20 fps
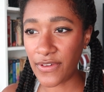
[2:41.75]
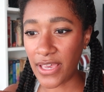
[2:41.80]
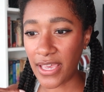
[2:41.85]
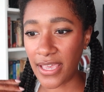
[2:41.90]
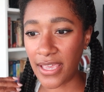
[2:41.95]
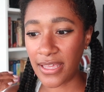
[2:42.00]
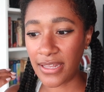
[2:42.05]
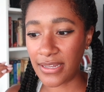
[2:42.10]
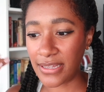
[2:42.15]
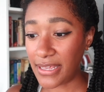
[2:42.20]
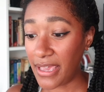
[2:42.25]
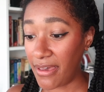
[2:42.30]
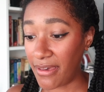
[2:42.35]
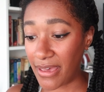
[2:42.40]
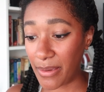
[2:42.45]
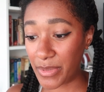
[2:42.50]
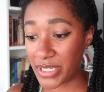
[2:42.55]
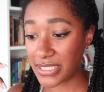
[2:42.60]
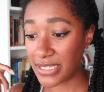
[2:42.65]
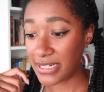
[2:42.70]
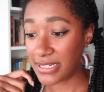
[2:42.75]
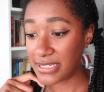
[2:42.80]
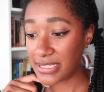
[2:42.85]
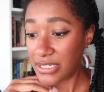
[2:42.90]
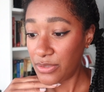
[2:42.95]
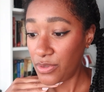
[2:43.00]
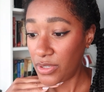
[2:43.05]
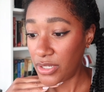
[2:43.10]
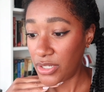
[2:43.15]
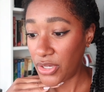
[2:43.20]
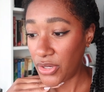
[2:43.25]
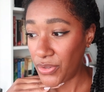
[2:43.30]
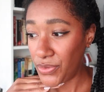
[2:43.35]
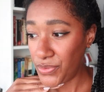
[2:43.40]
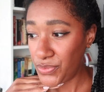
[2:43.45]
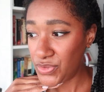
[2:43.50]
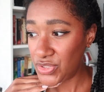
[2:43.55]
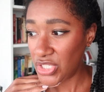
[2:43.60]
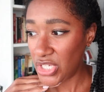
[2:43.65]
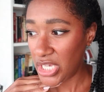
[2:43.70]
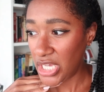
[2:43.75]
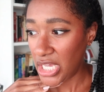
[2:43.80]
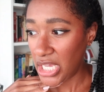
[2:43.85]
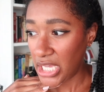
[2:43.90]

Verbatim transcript: And yeah, I'm excited to see where it goes.